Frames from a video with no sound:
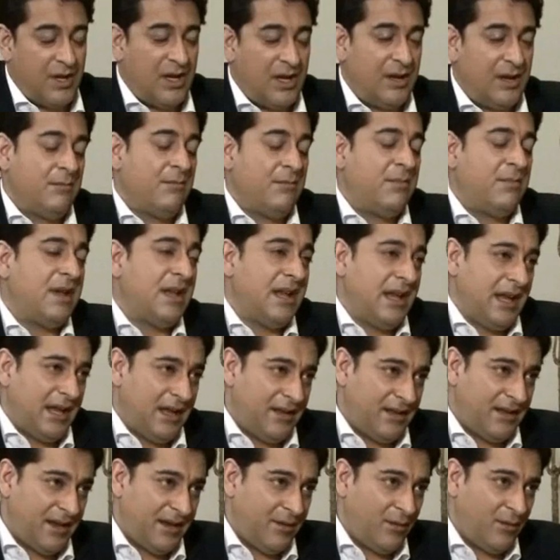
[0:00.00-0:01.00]
William
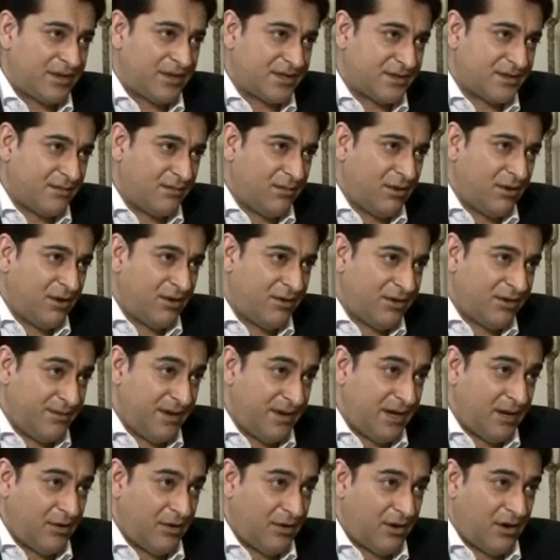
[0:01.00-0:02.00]
Binney, the whistleblower
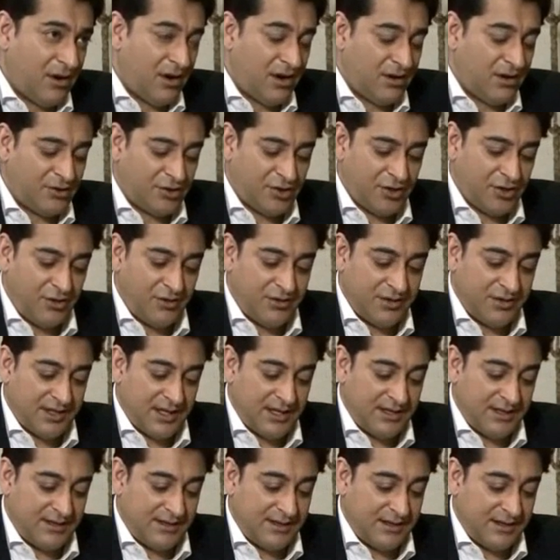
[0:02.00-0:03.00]
who's been on our show,
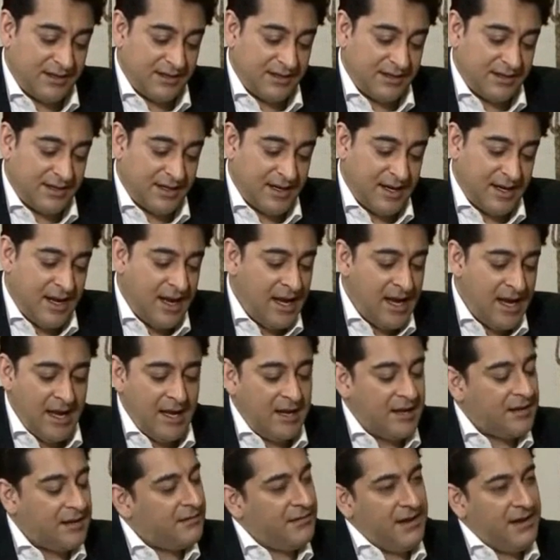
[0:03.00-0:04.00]
says that the
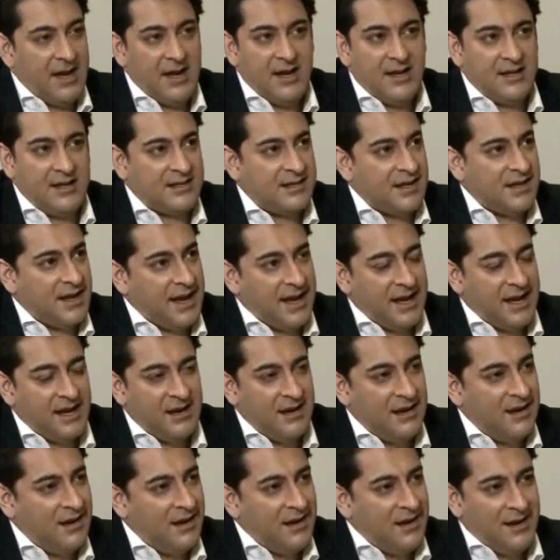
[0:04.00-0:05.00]

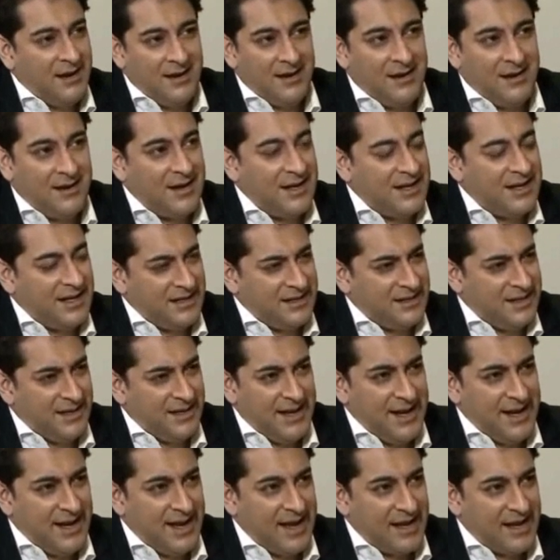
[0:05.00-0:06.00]
NSA can
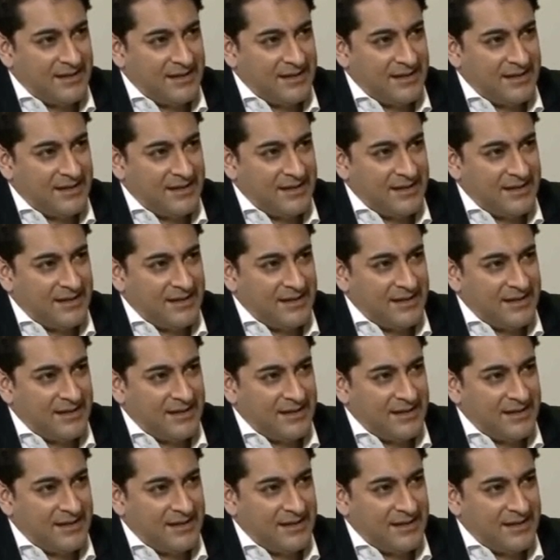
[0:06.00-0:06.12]
easily